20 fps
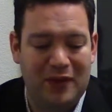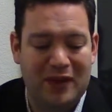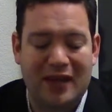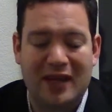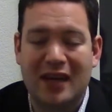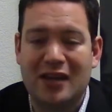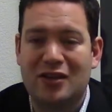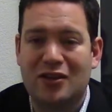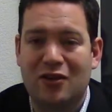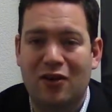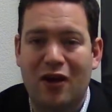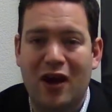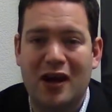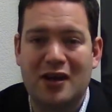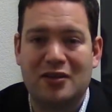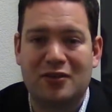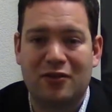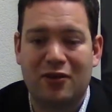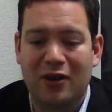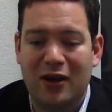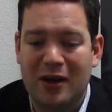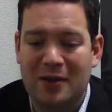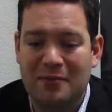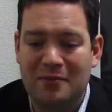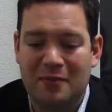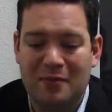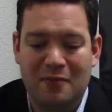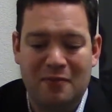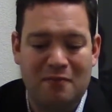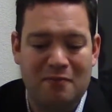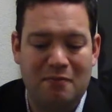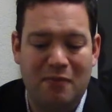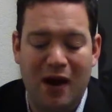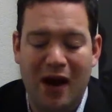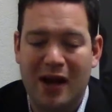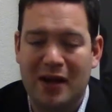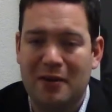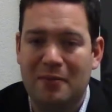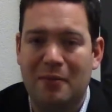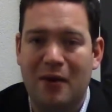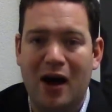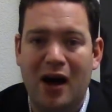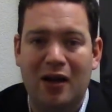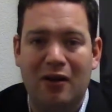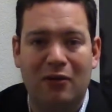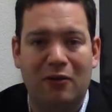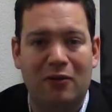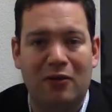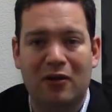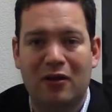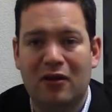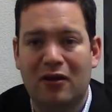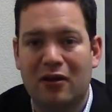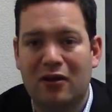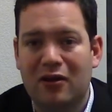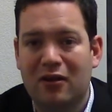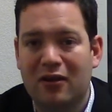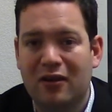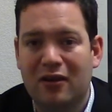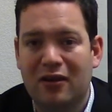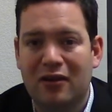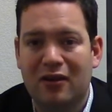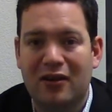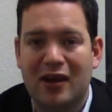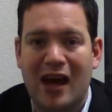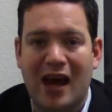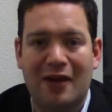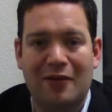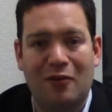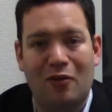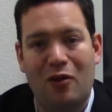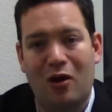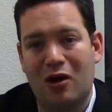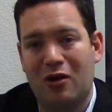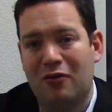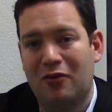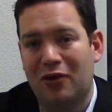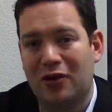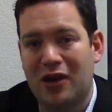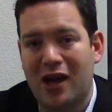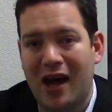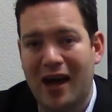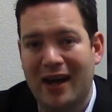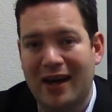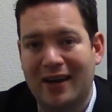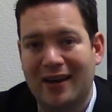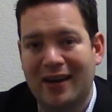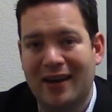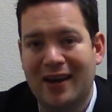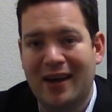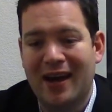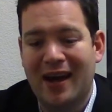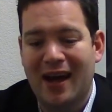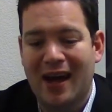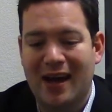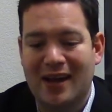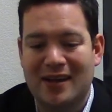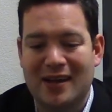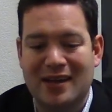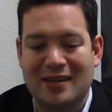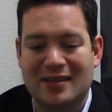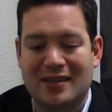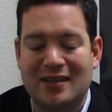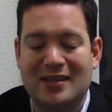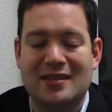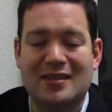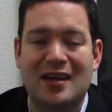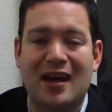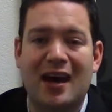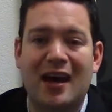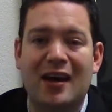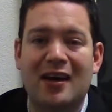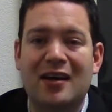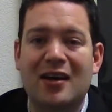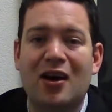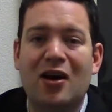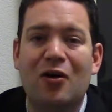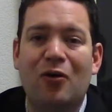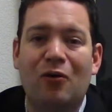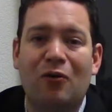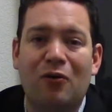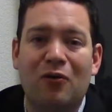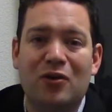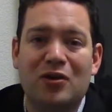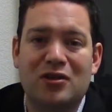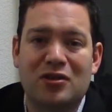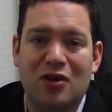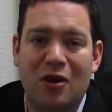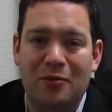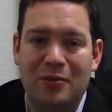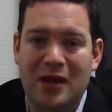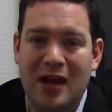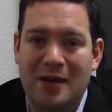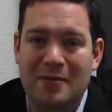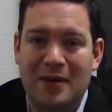Get your ice cream, buy the bottle, have a wonderful night. And this is Sommelier